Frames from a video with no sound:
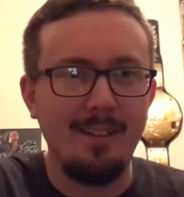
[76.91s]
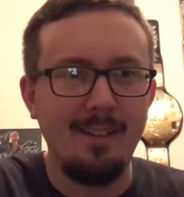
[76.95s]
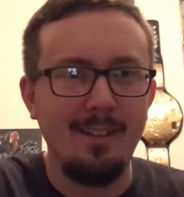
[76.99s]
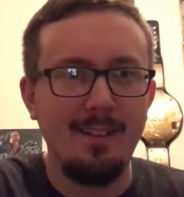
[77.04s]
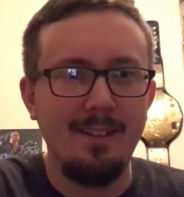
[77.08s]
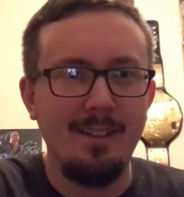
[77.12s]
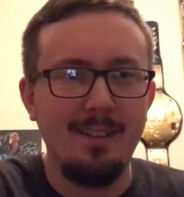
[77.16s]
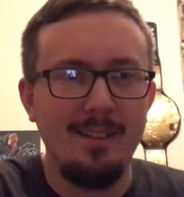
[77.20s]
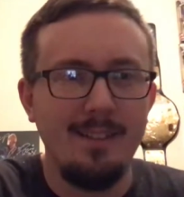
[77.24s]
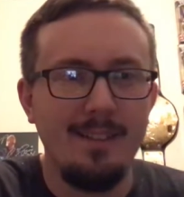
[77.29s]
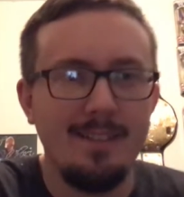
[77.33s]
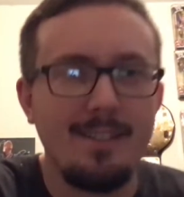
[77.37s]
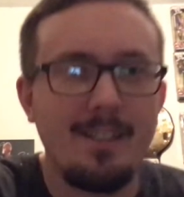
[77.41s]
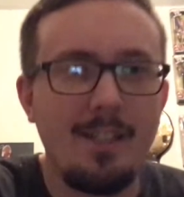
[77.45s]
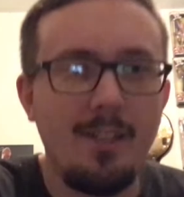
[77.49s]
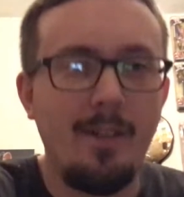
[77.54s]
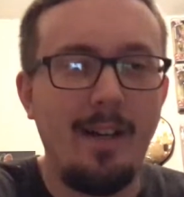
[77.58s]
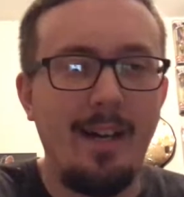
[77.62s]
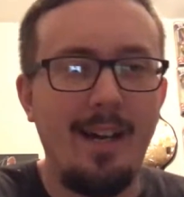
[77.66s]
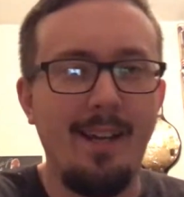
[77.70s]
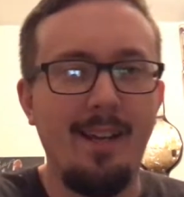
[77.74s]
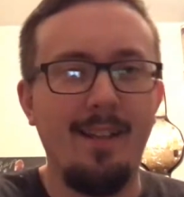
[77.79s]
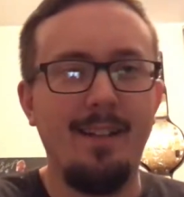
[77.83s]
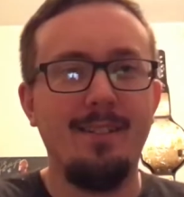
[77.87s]
Let's go
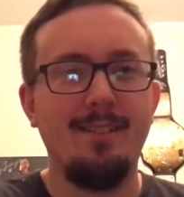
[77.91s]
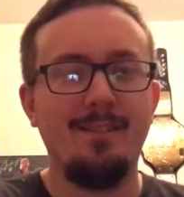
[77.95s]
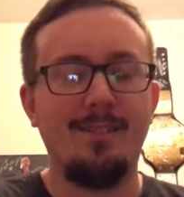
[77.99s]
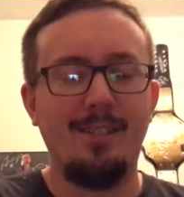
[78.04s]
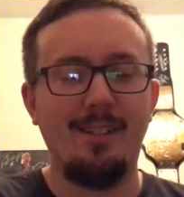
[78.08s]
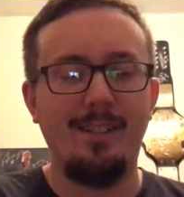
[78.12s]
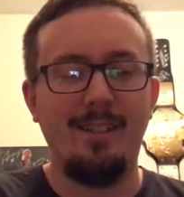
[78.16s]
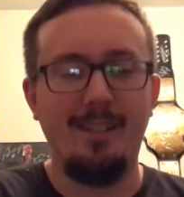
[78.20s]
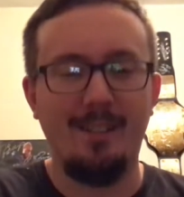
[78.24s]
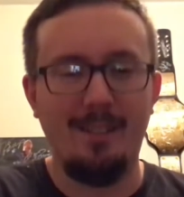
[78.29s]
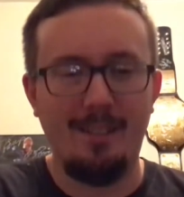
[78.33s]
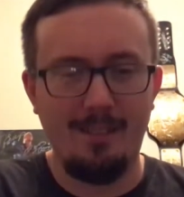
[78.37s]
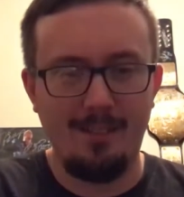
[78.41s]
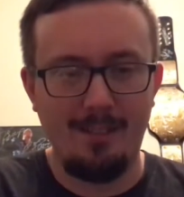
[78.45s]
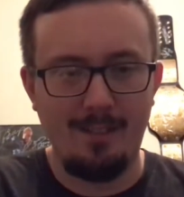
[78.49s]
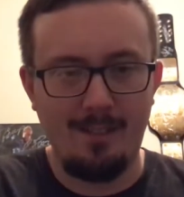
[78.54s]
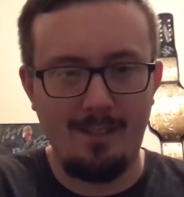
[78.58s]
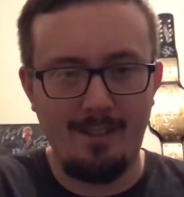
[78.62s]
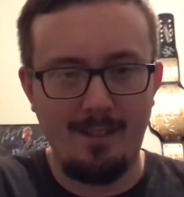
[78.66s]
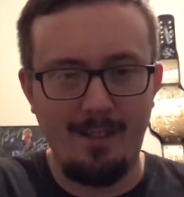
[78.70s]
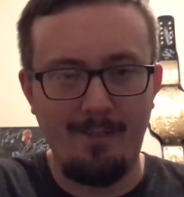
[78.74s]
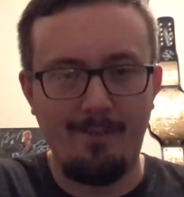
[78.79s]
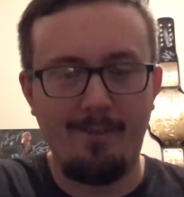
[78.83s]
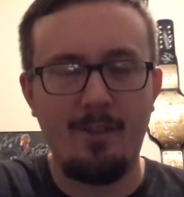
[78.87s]
at it right here.
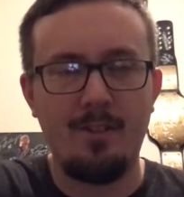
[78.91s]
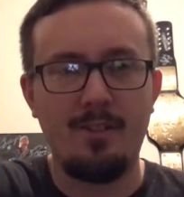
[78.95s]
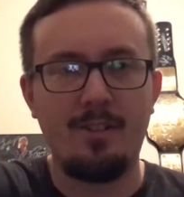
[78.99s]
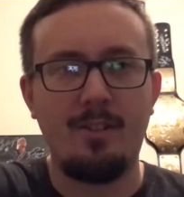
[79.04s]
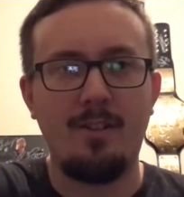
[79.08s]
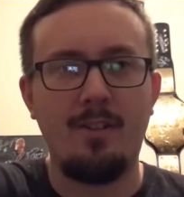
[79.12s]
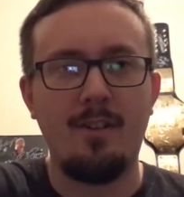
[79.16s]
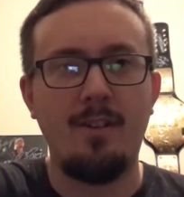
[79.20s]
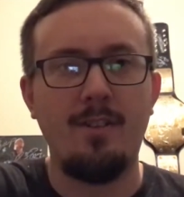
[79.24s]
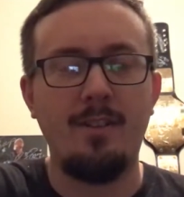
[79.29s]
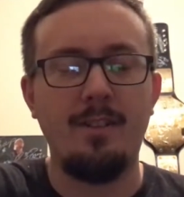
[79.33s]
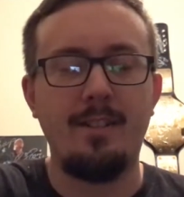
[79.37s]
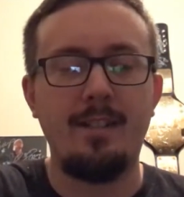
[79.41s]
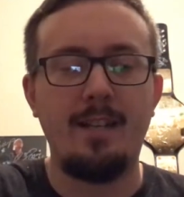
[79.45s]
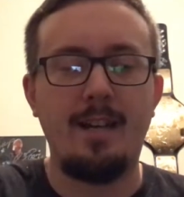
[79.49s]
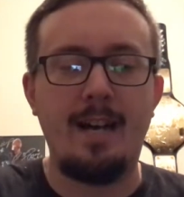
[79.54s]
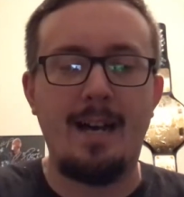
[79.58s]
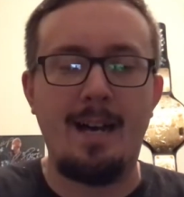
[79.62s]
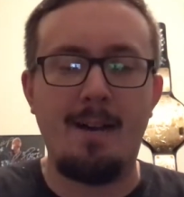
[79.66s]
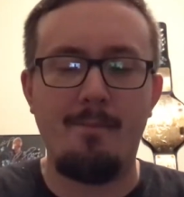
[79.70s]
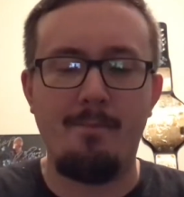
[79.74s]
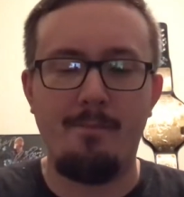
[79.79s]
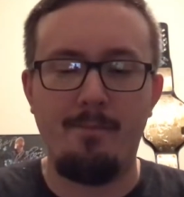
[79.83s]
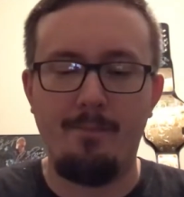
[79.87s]
All right, first card on the
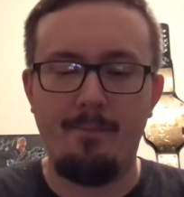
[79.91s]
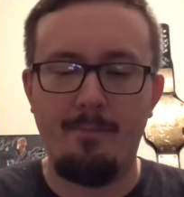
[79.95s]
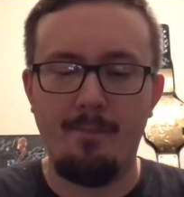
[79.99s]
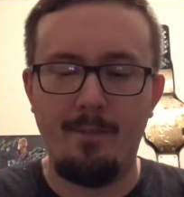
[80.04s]
top.